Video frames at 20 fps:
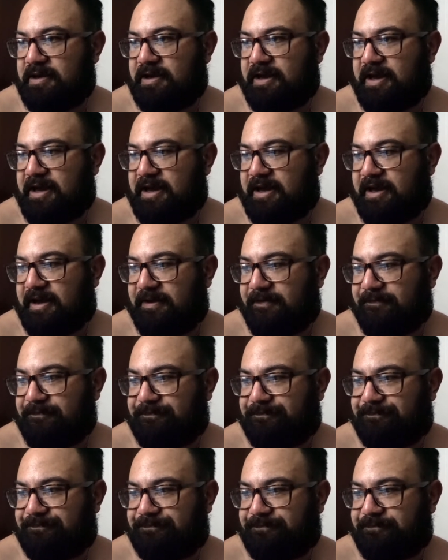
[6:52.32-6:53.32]
um,
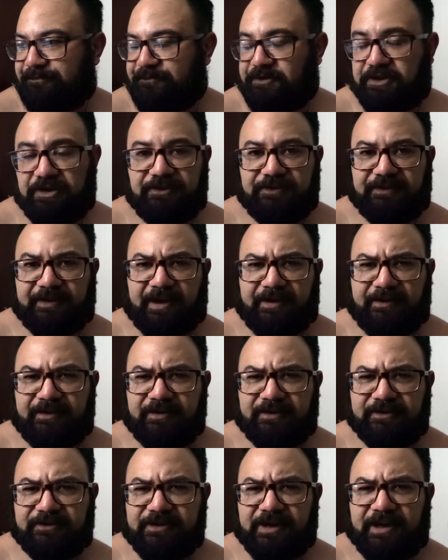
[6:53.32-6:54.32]
views are in
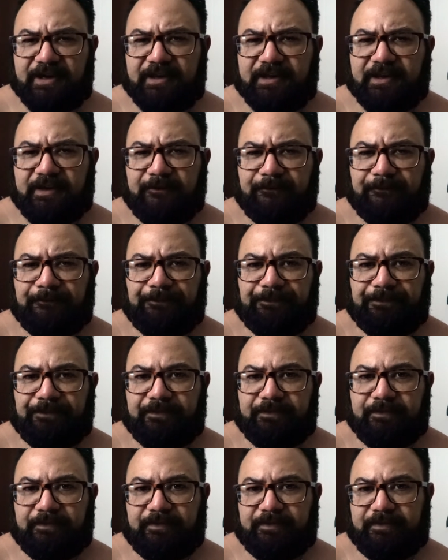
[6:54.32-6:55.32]
Australia.
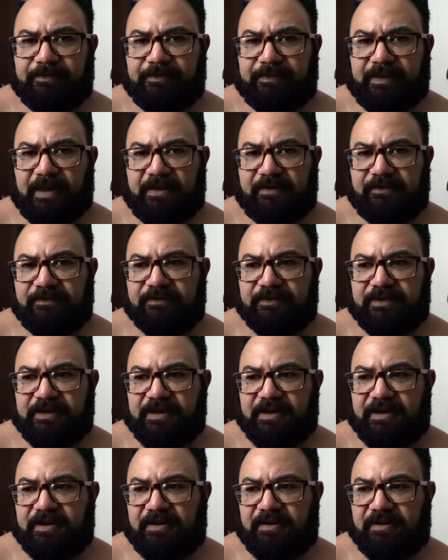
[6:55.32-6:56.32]
That
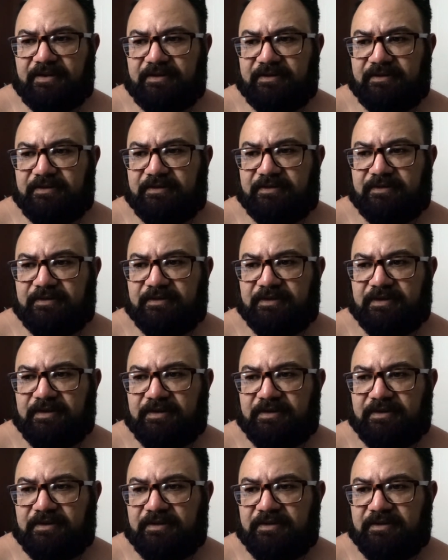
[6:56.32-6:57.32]
there's
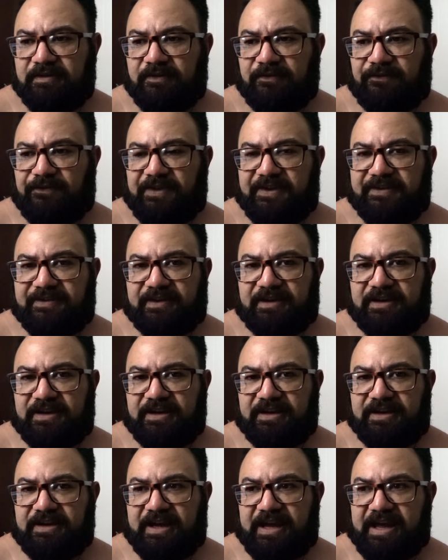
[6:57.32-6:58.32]
there's an
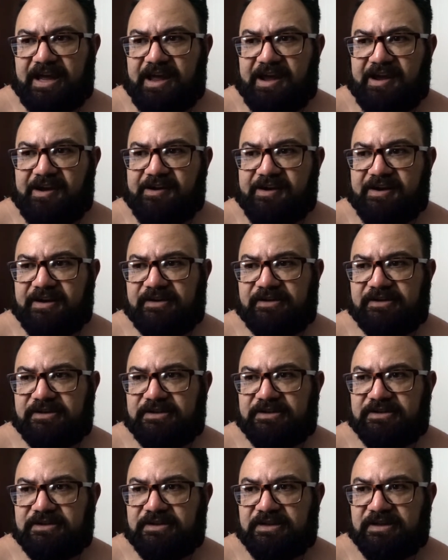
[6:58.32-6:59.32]

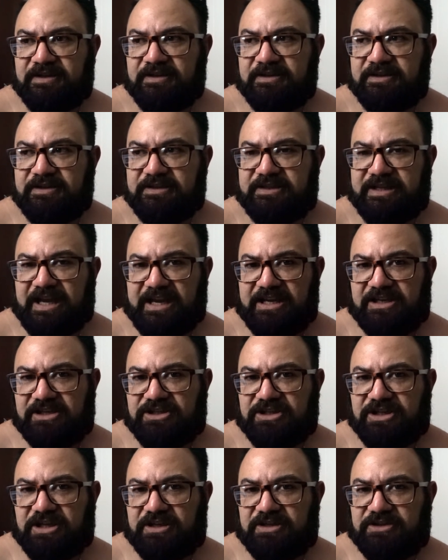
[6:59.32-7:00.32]
inherent
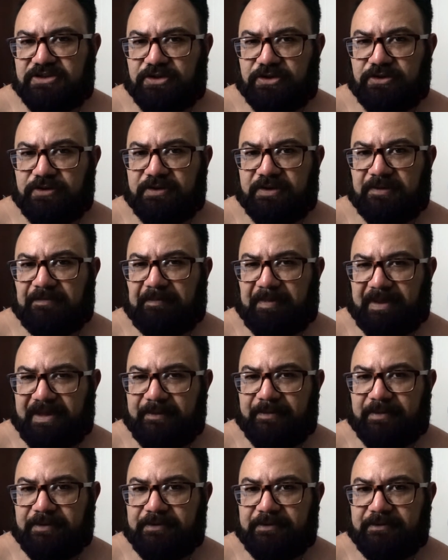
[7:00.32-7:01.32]
danger to the
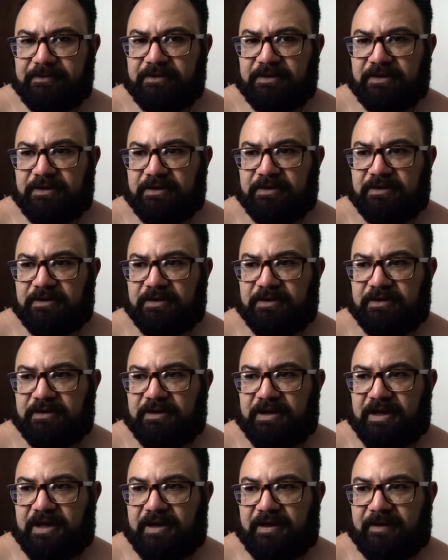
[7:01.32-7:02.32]
people.
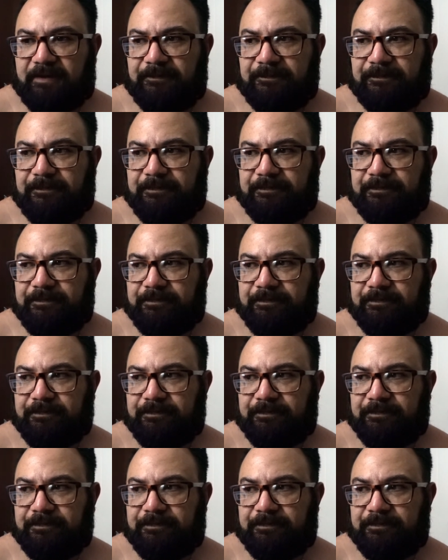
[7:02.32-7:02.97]
Um,